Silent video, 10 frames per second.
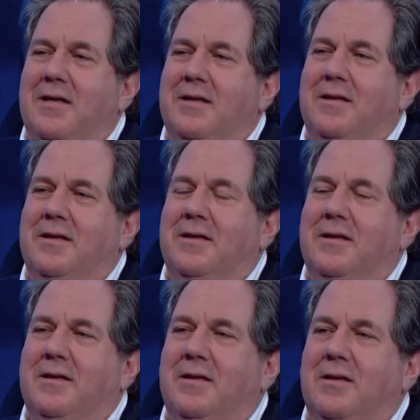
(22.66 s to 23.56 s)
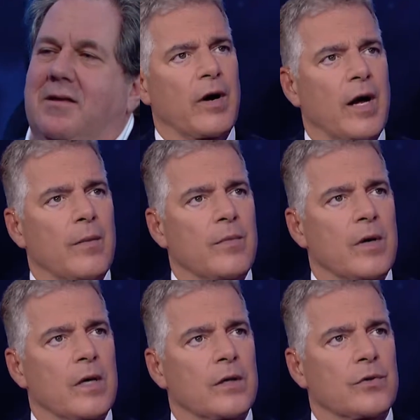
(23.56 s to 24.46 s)
You know, we're doing this program
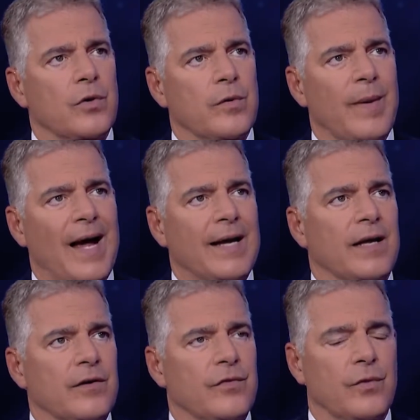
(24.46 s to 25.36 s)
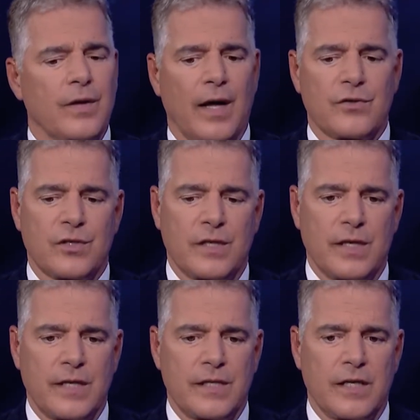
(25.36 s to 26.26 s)
uh, toward the back end of
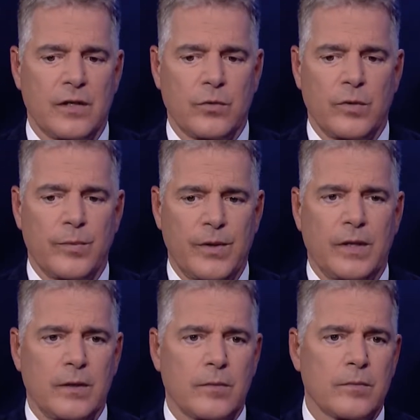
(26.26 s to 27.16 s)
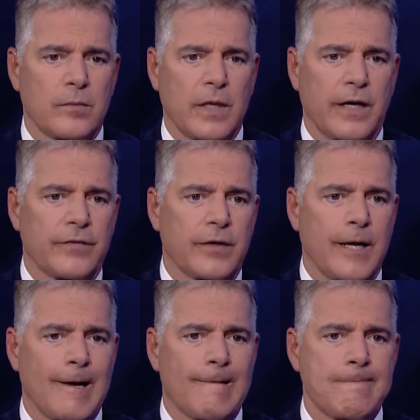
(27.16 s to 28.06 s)
2018. I'll repeat after
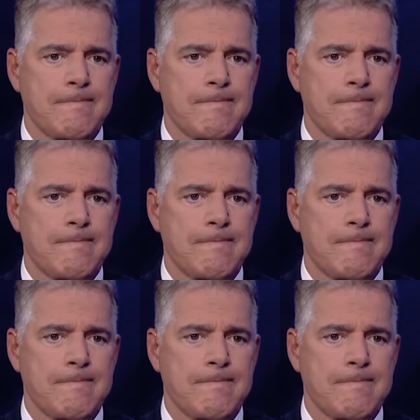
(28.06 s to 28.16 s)
that.